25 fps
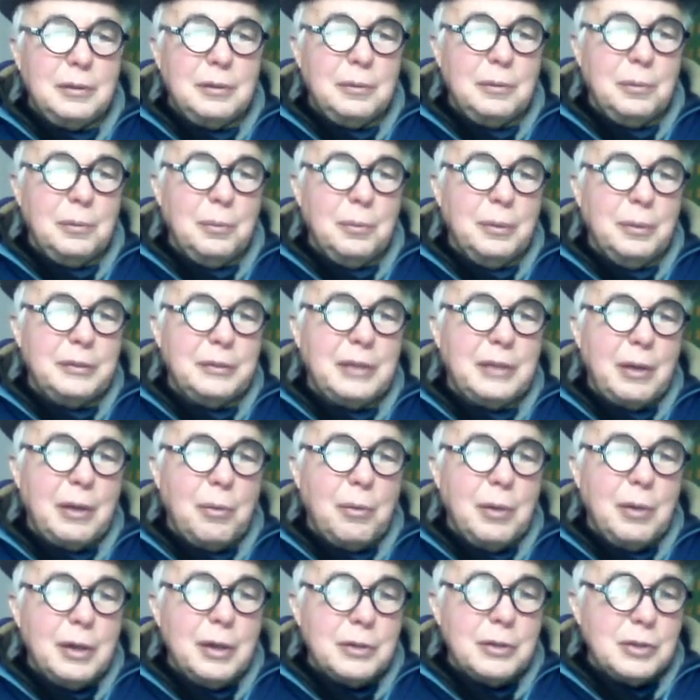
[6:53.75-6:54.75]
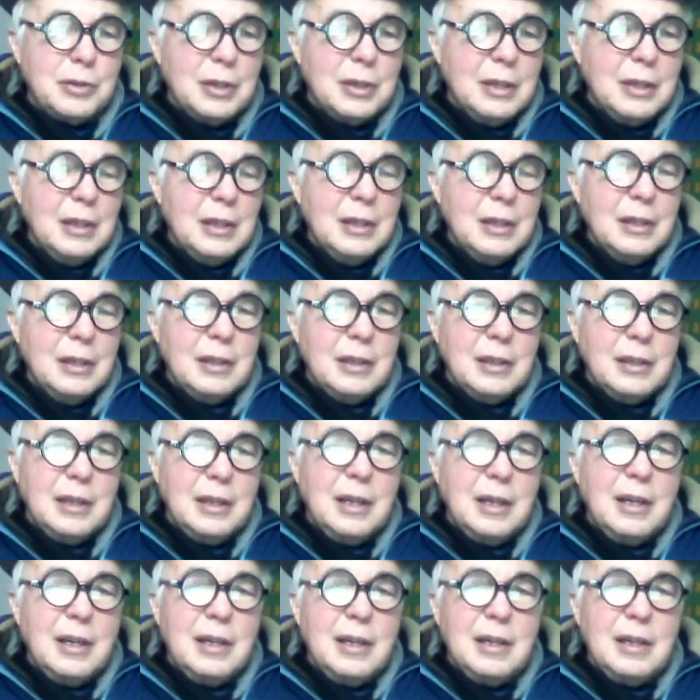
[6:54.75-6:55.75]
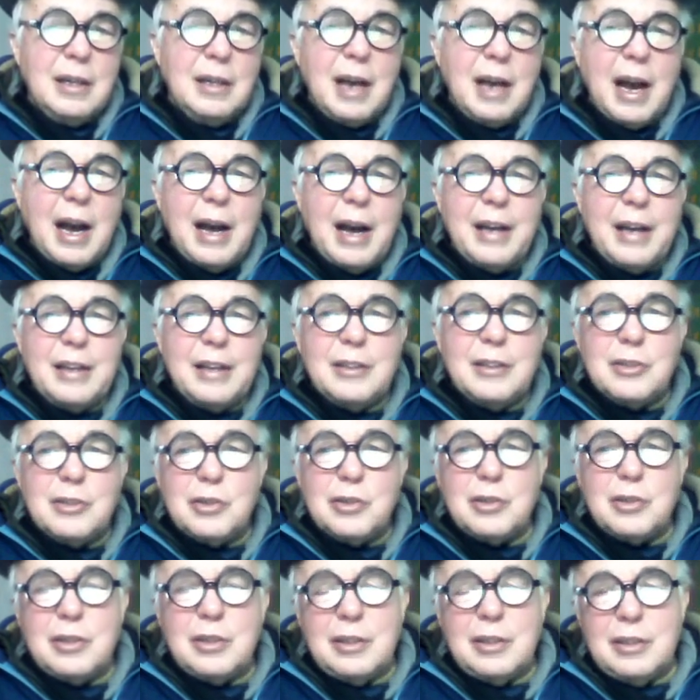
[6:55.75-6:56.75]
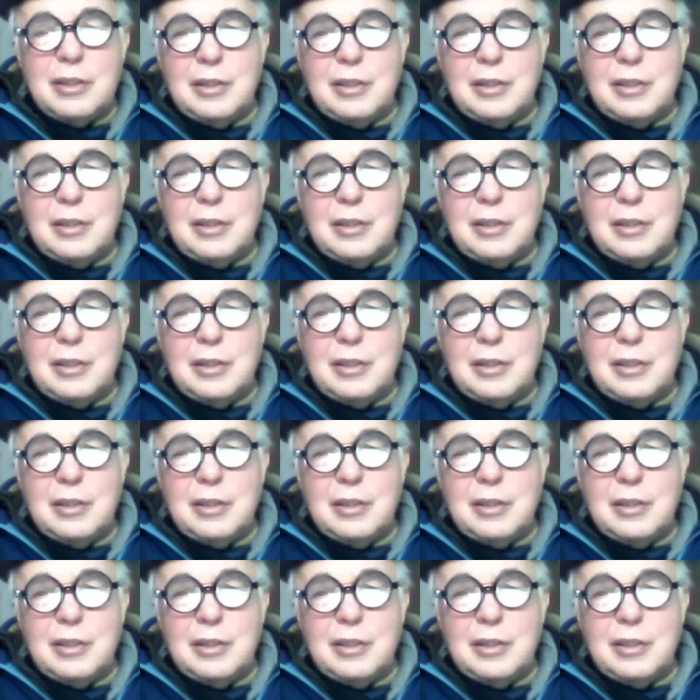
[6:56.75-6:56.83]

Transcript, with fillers: what that was, uh, God is uh,